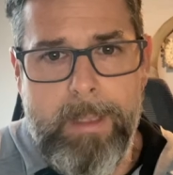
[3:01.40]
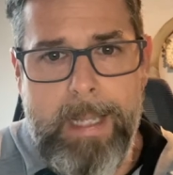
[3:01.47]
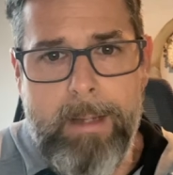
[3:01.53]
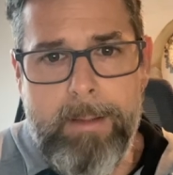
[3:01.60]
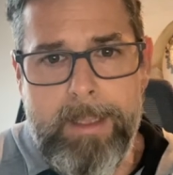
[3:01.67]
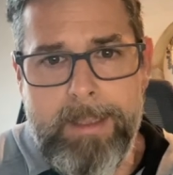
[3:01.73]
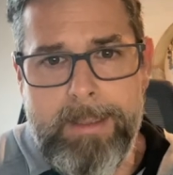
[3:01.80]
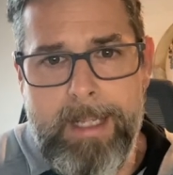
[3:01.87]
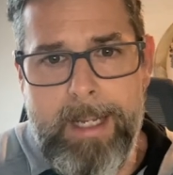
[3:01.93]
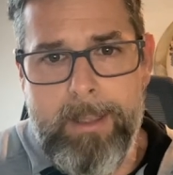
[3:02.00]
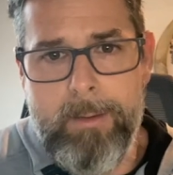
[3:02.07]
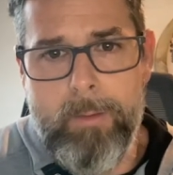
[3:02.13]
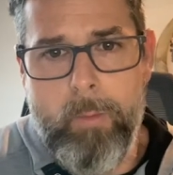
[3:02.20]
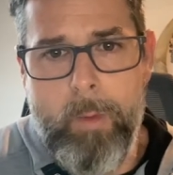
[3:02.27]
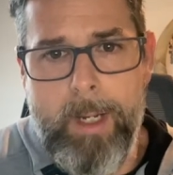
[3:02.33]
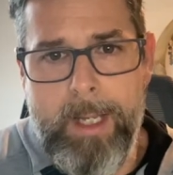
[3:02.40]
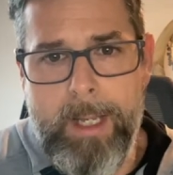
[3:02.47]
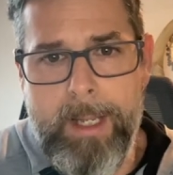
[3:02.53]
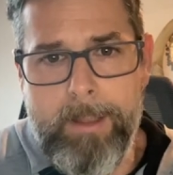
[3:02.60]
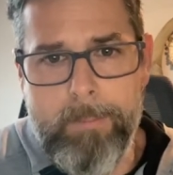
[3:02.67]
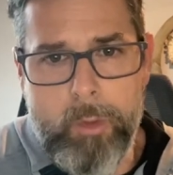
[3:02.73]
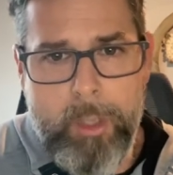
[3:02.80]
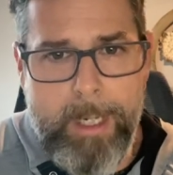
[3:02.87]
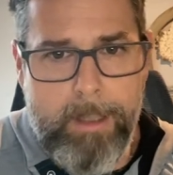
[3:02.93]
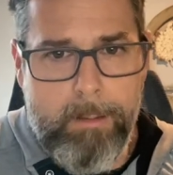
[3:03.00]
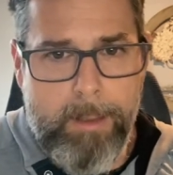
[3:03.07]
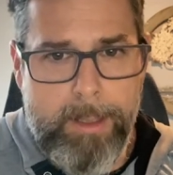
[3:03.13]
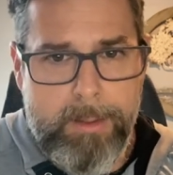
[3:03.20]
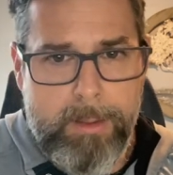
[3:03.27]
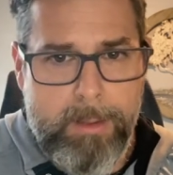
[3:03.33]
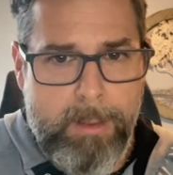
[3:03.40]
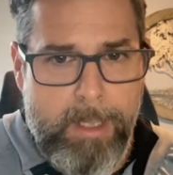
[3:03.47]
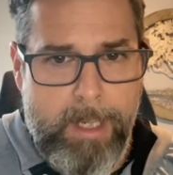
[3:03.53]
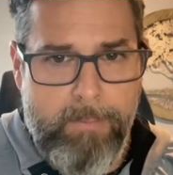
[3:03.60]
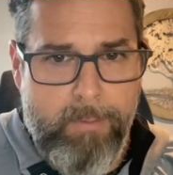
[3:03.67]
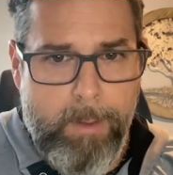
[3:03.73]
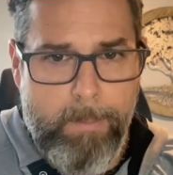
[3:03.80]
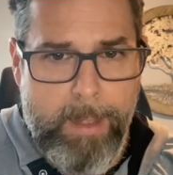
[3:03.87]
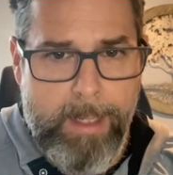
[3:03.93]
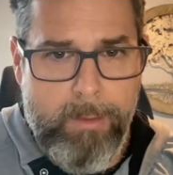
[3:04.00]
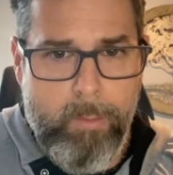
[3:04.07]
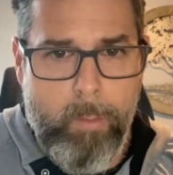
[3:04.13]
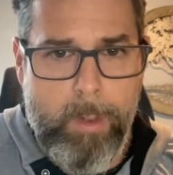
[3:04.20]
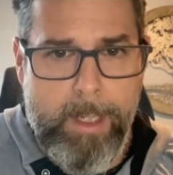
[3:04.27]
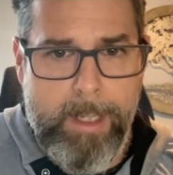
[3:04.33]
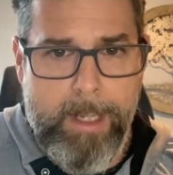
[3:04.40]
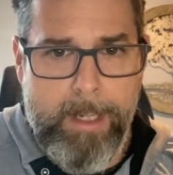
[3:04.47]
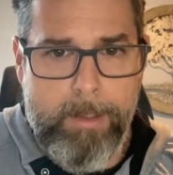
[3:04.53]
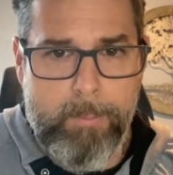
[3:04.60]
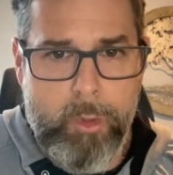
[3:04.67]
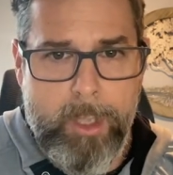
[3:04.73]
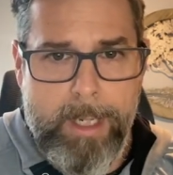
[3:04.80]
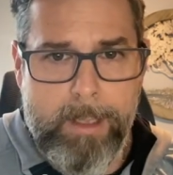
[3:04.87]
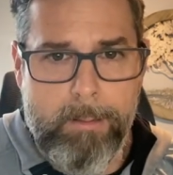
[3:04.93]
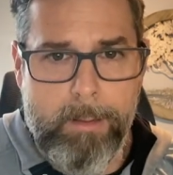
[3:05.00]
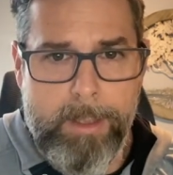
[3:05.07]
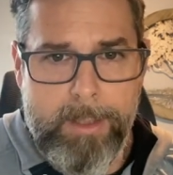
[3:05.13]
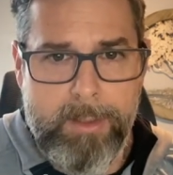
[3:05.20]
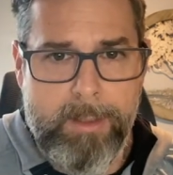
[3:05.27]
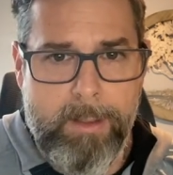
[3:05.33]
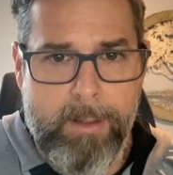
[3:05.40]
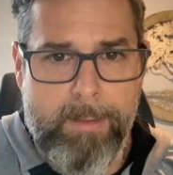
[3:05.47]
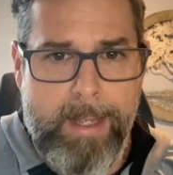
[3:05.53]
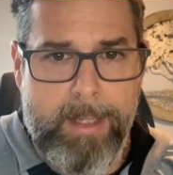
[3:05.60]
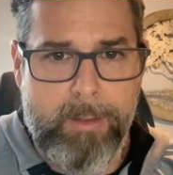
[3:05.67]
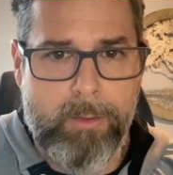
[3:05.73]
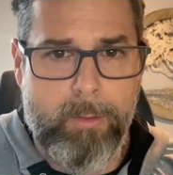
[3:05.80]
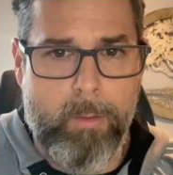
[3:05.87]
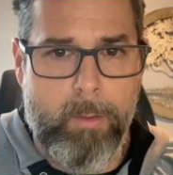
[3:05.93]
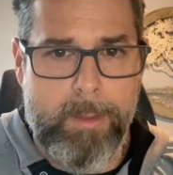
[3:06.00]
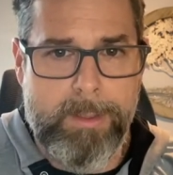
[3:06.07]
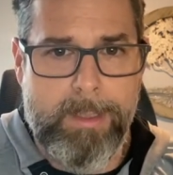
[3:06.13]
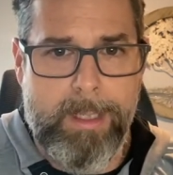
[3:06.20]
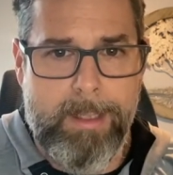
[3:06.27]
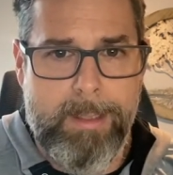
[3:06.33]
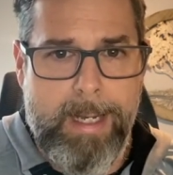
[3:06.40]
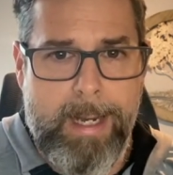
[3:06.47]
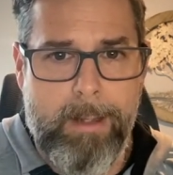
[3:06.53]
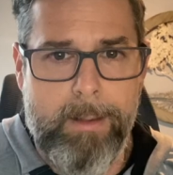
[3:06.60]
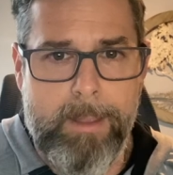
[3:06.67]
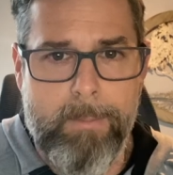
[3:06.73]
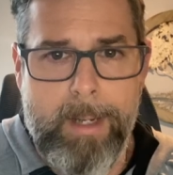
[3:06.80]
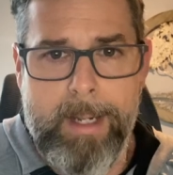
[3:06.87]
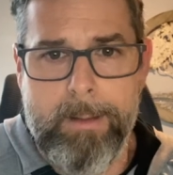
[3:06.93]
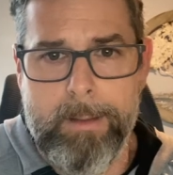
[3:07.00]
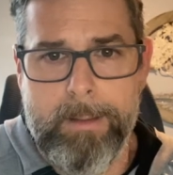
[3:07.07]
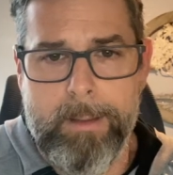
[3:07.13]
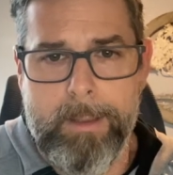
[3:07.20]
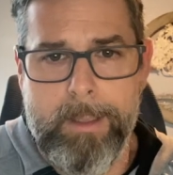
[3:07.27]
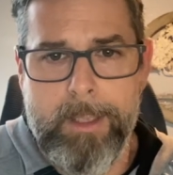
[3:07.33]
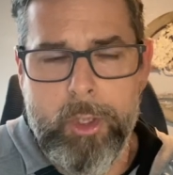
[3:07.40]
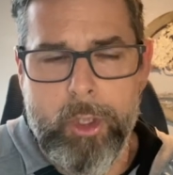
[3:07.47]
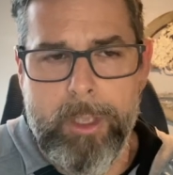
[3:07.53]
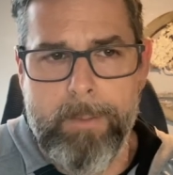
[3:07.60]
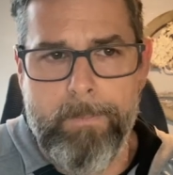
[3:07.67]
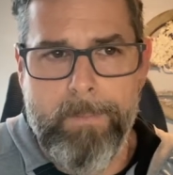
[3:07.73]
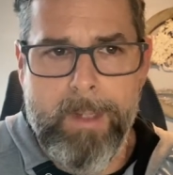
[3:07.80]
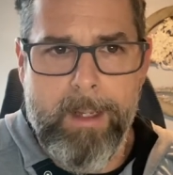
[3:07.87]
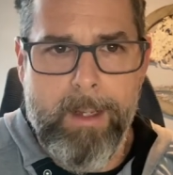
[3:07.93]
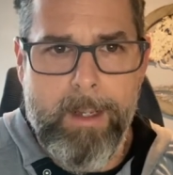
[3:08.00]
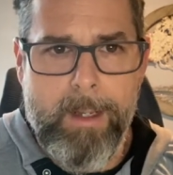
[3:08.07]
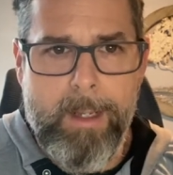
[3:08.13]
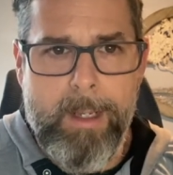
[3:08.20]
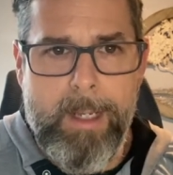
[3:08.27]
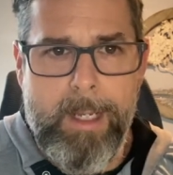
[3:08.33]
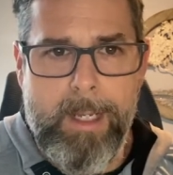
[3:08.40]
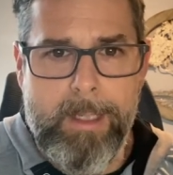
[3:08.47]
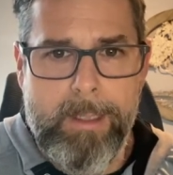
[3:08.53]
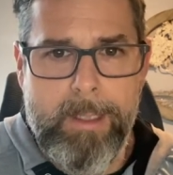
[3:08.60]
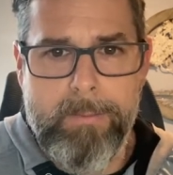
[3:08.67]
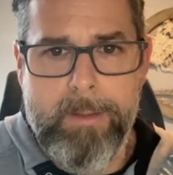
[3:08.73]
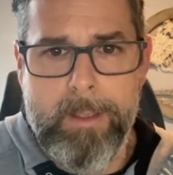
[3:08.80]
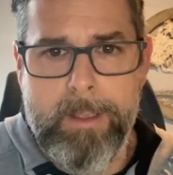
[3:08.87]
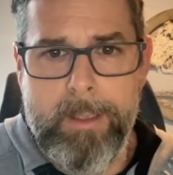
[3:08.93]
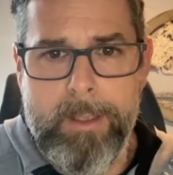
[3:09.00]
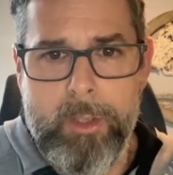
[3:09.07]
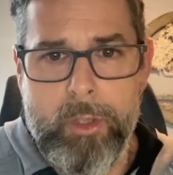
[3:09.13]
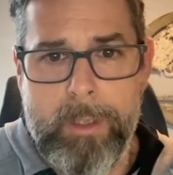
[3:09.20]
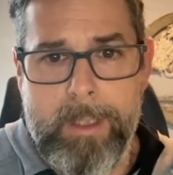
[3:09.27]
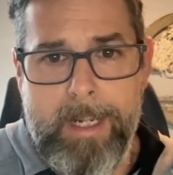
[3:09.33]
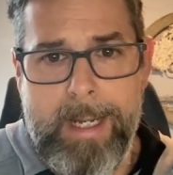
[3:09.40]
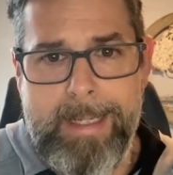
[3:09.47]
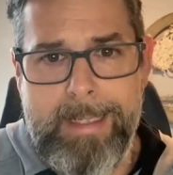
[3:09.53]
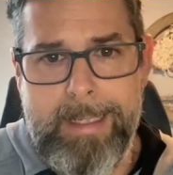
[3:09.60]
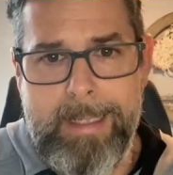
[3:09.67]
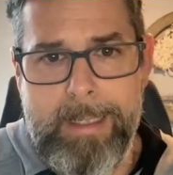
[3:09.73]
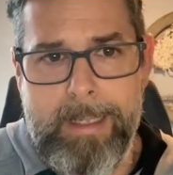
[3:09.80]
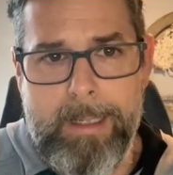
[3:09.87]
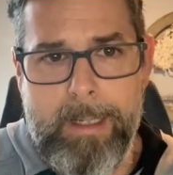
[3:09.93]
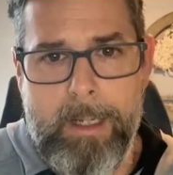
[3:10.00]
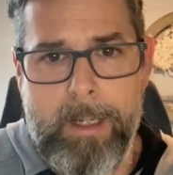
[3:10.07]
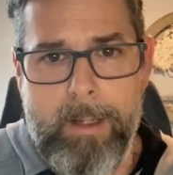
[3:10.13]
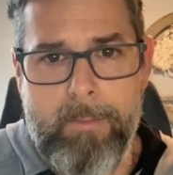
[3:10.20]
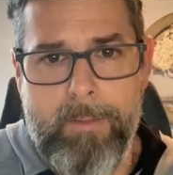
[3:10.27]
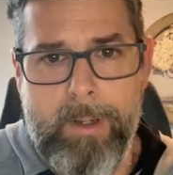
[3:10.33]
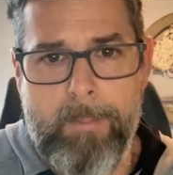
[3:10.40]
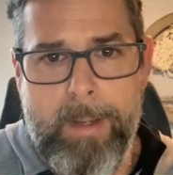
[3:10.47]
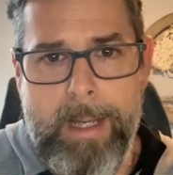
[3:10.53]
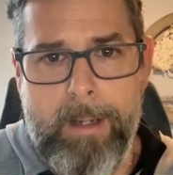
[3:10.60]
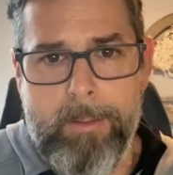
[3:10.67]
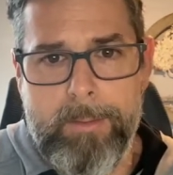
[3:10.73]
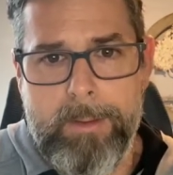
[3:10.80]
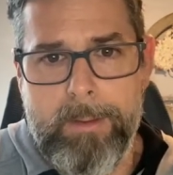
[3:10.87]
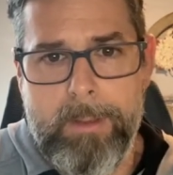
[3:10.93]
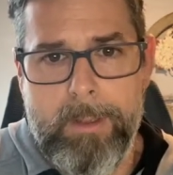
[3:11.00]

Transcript: out, is that 20-item checklist. And from that 20-item checklist, that score is then tallied by the clinician and gives the clinician an idea of about